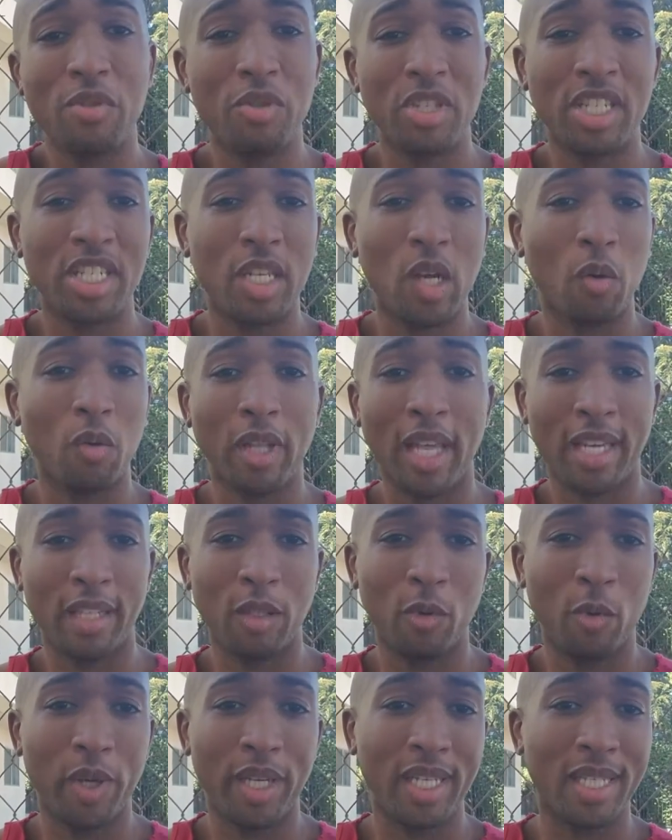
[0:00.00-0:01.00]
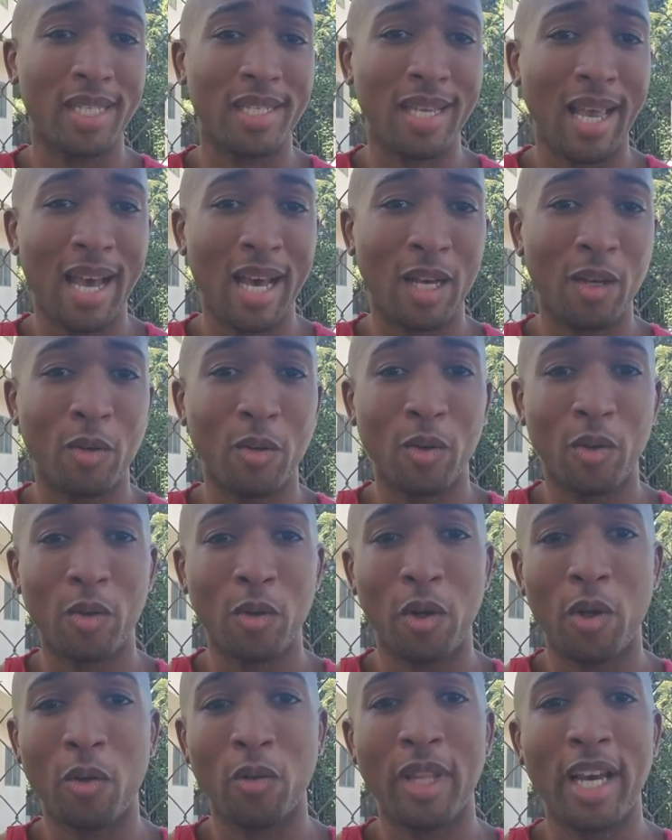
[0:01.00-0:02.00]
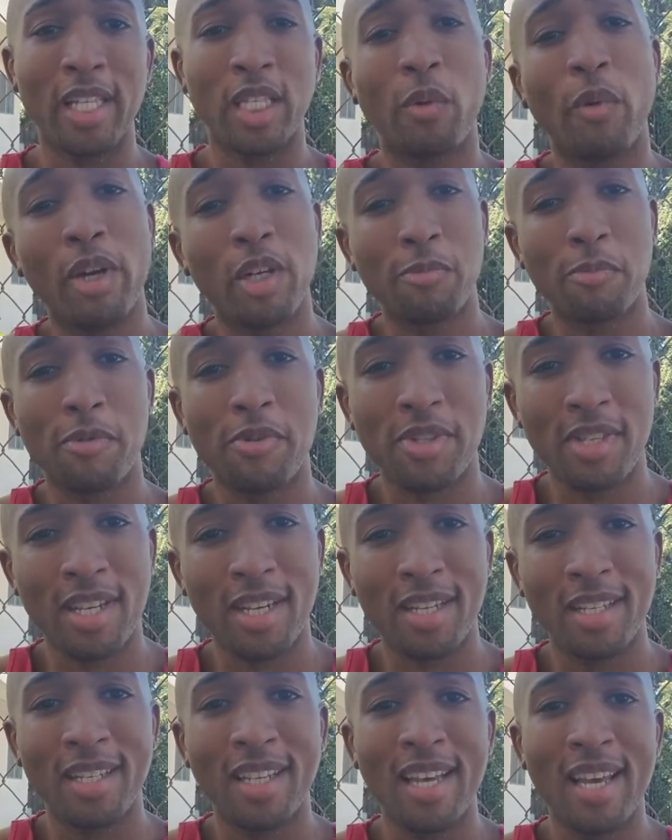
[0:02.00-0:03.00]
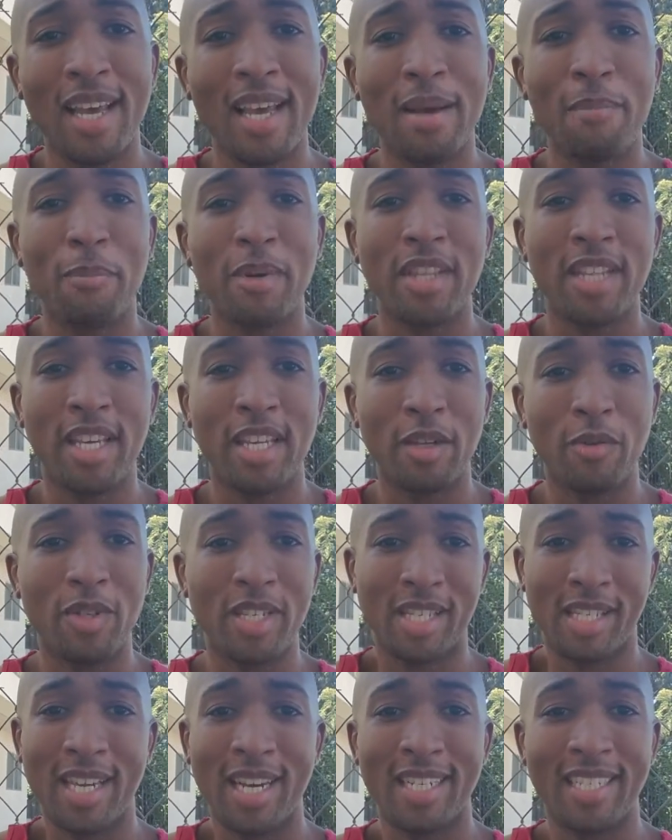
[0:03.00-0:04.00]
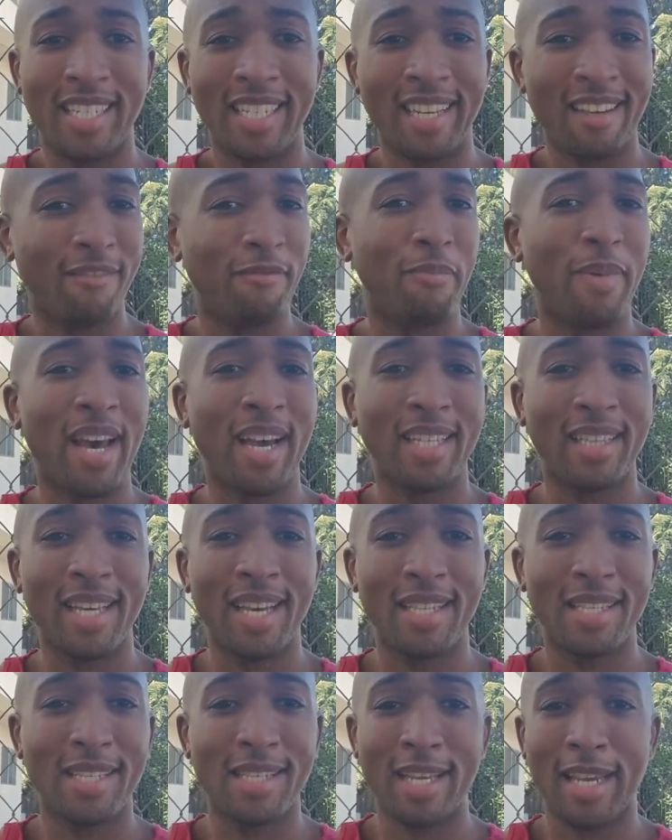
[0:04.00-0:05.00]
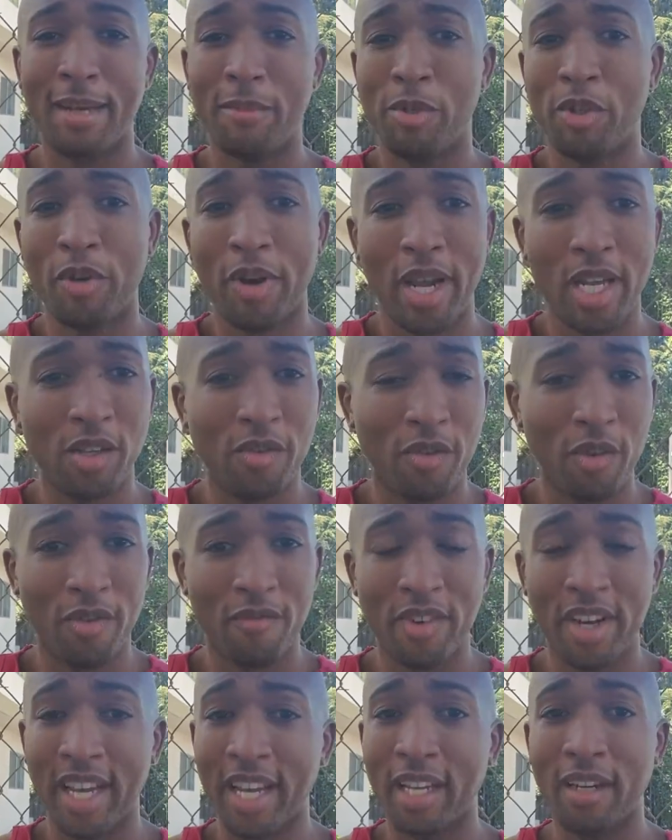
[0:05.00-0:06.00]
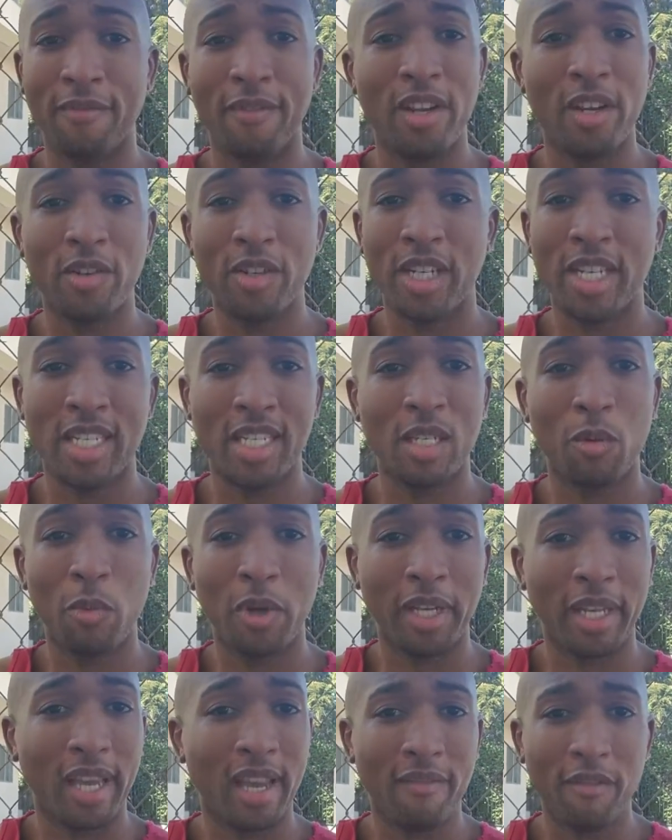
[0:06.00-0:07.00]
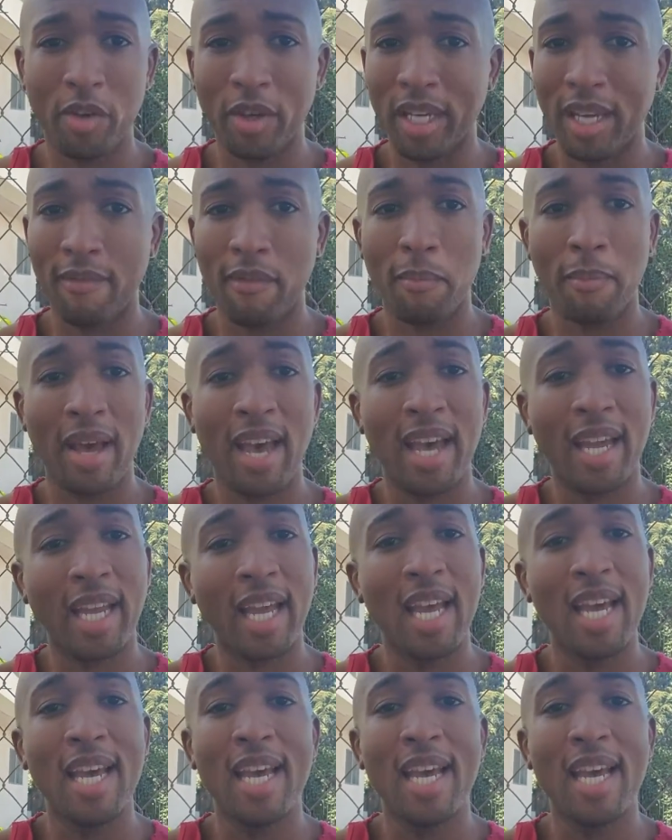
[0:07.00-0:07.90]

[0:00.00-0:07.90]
you just don't like the way it sounds, or you don't like the way it was presented, but then you decide to give back that same transfer of negative energy that someone gave you and give it back,